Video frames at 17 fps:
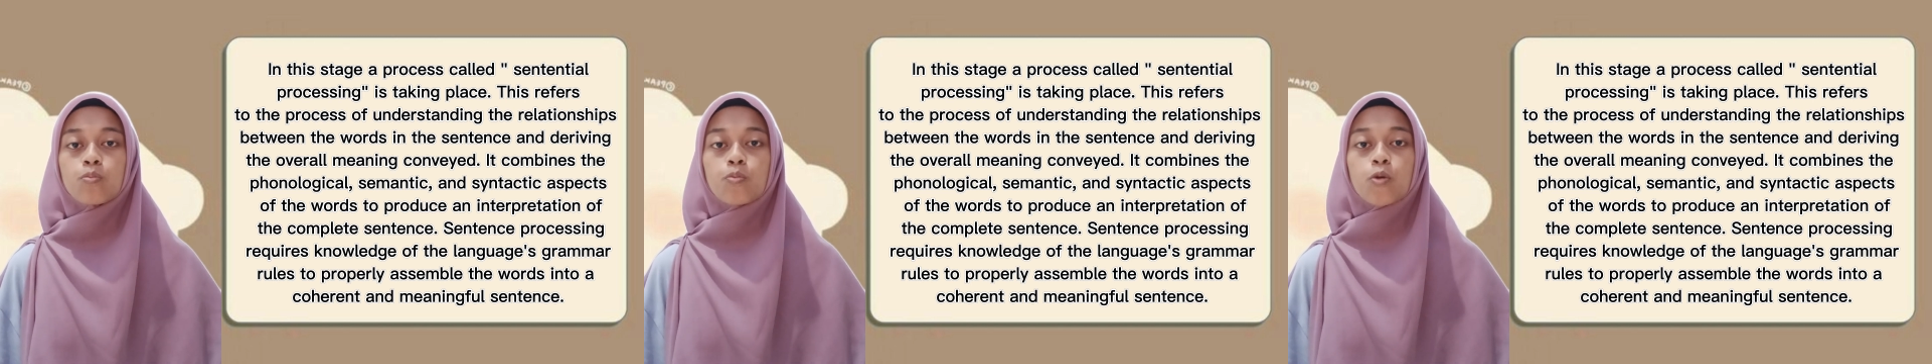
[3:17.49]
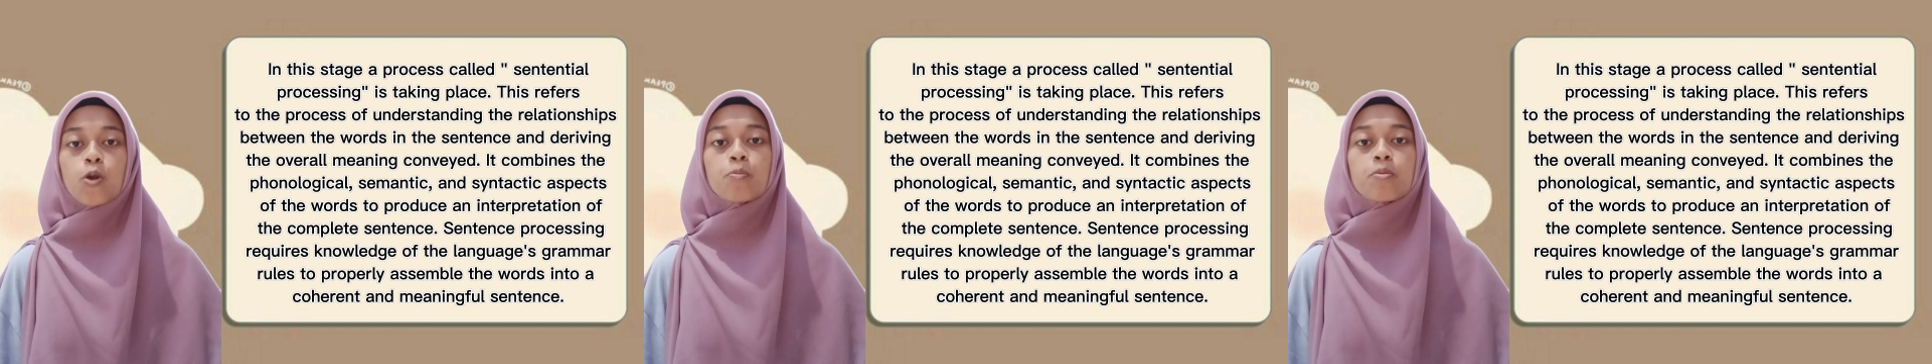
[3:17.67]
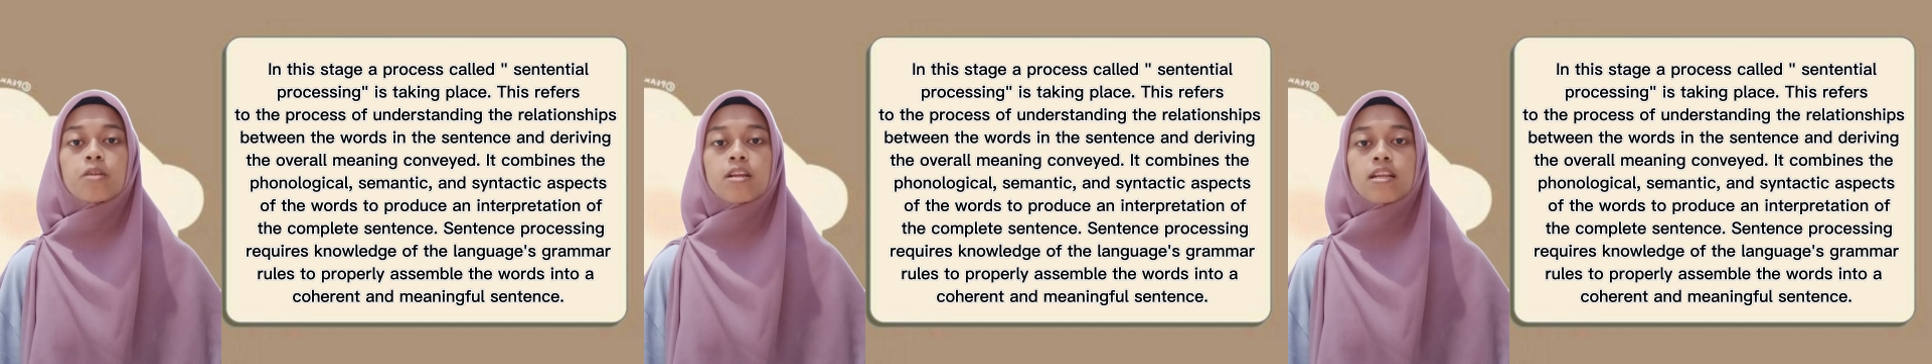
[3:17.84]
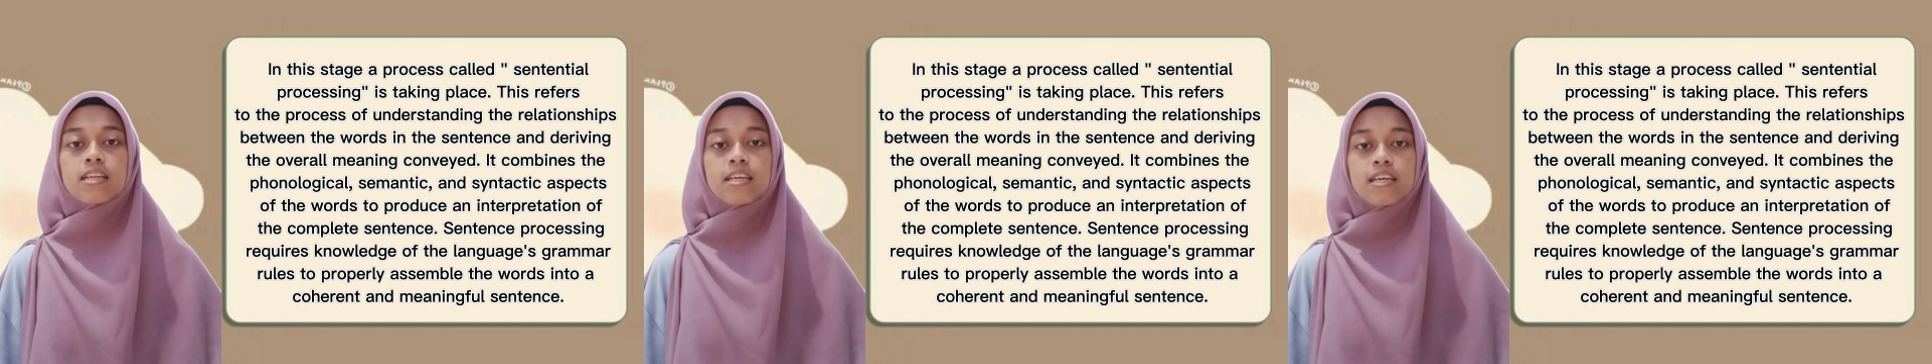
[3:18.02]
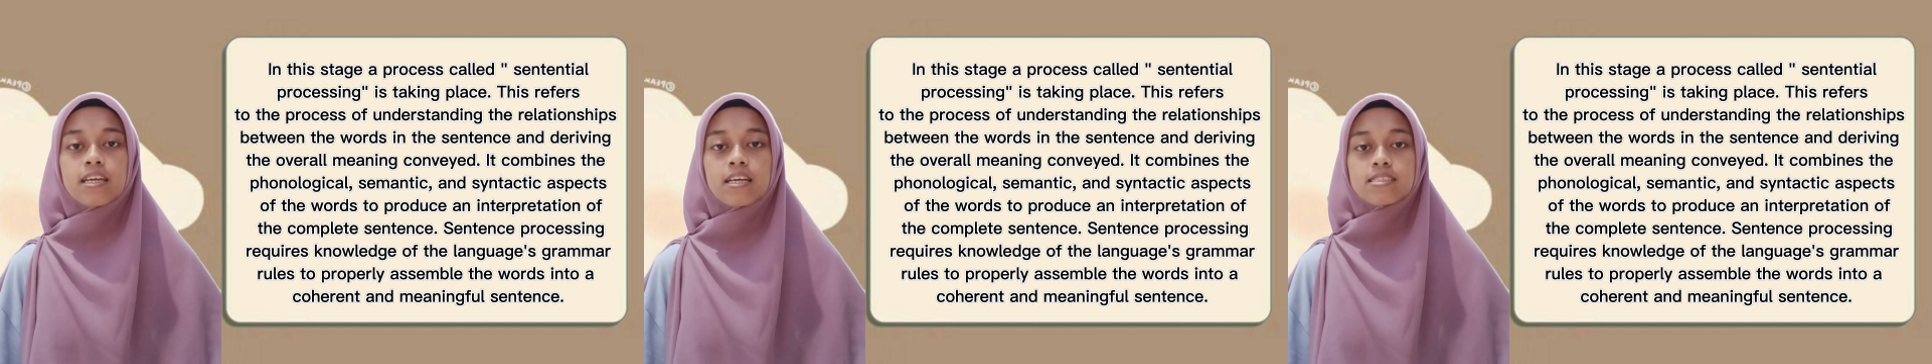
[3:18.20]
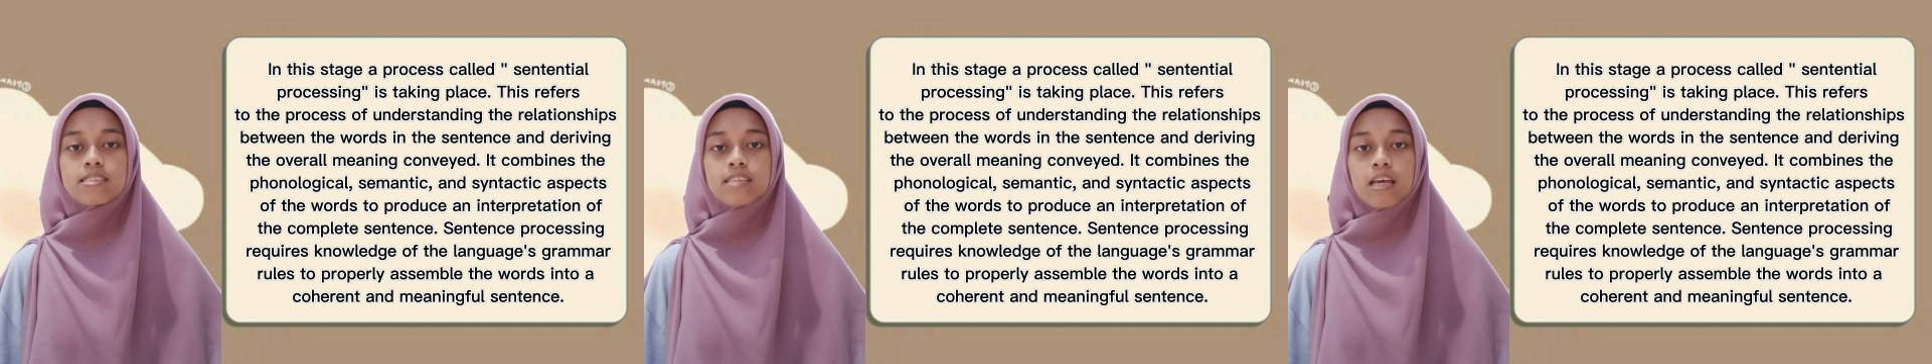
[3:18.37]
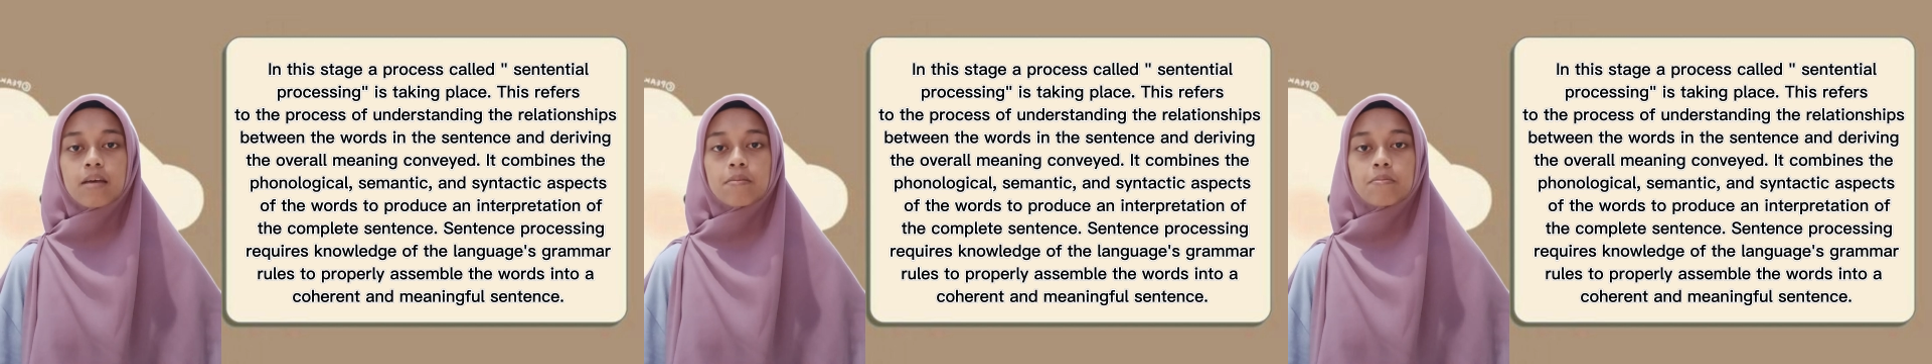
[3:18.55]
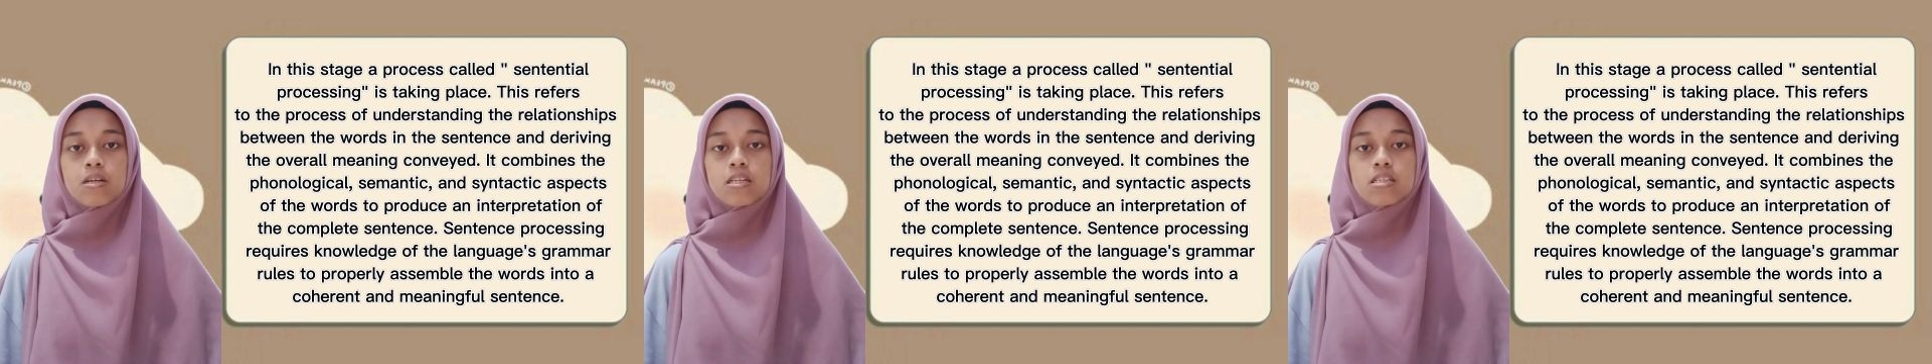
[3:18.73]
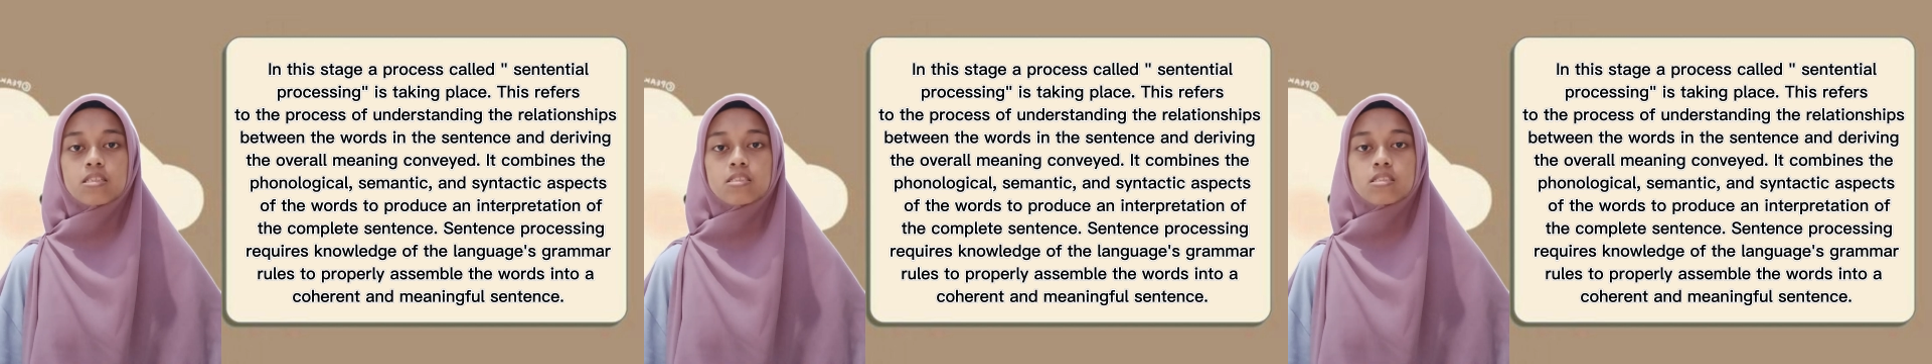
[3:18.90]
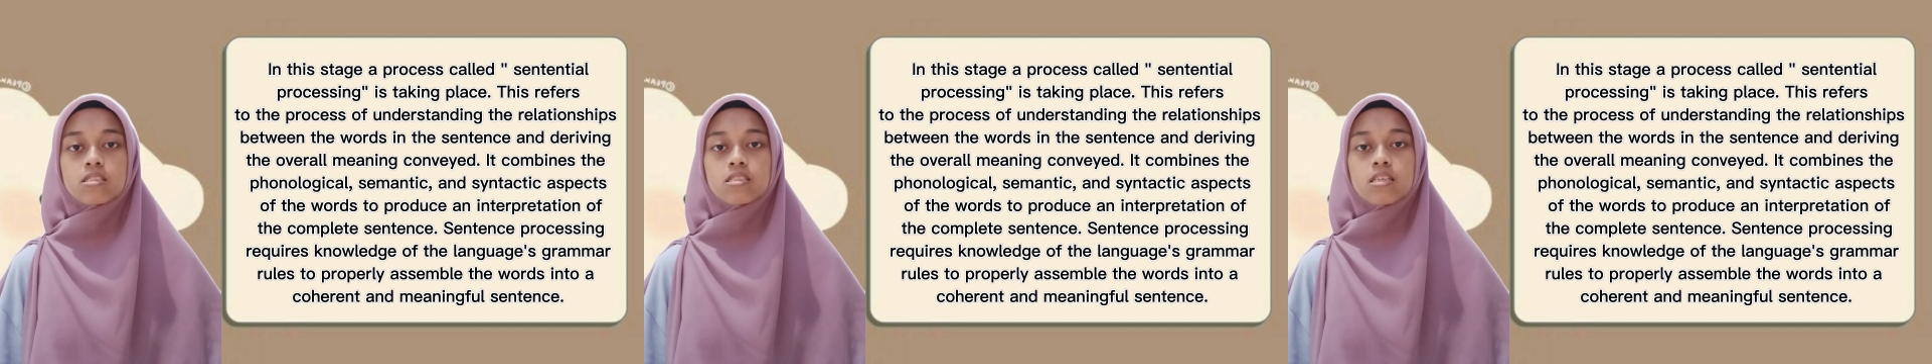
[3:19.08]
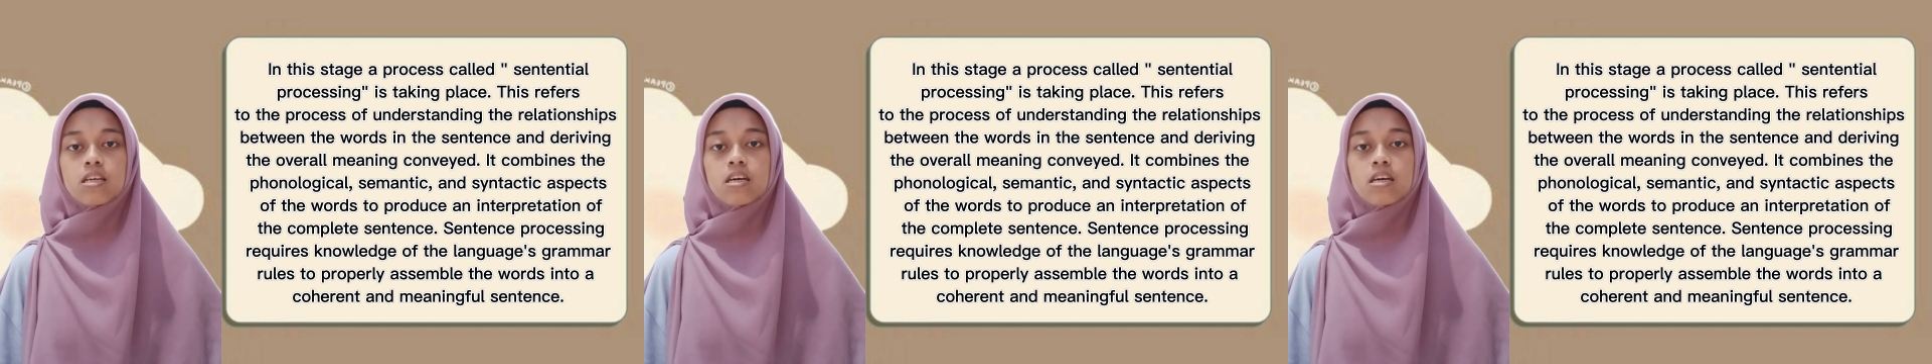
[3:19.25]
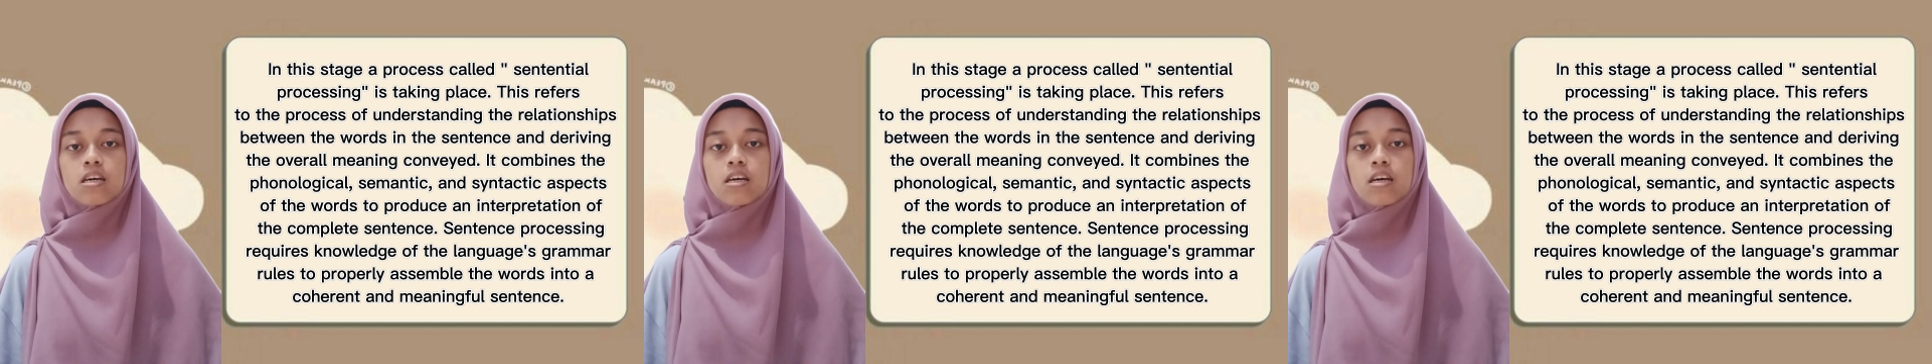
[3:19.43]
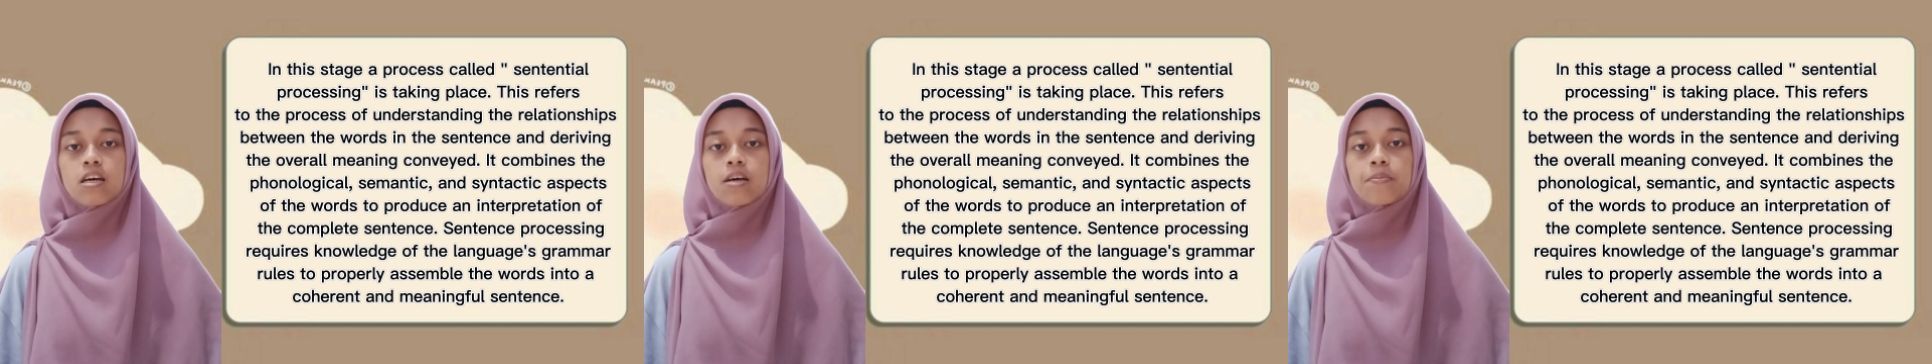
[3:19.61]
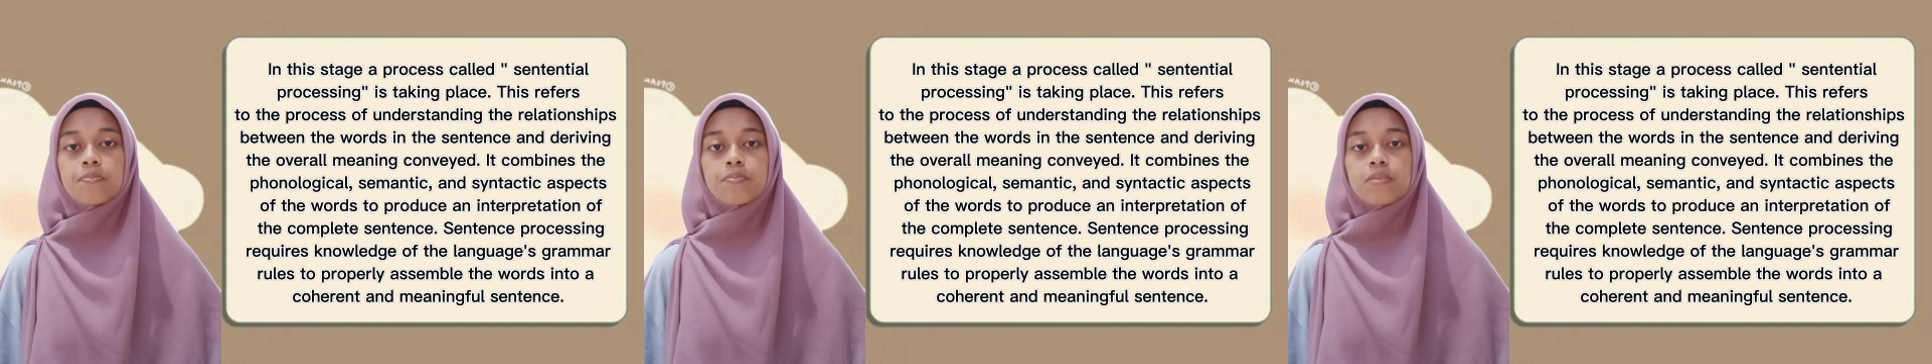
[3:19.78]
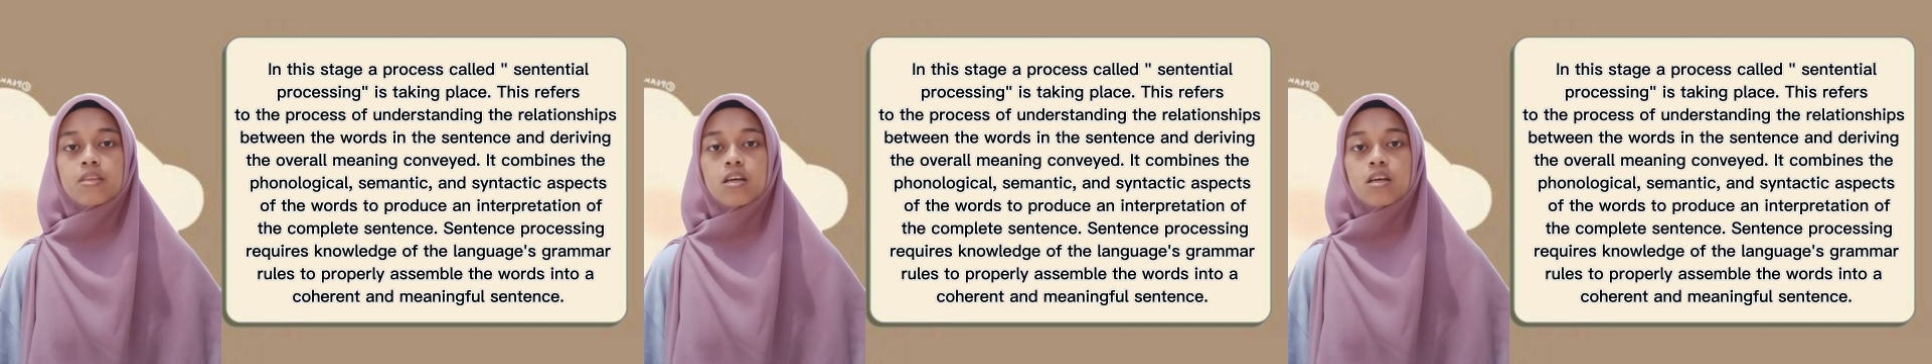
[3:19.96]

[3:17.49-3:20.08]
properly assemble the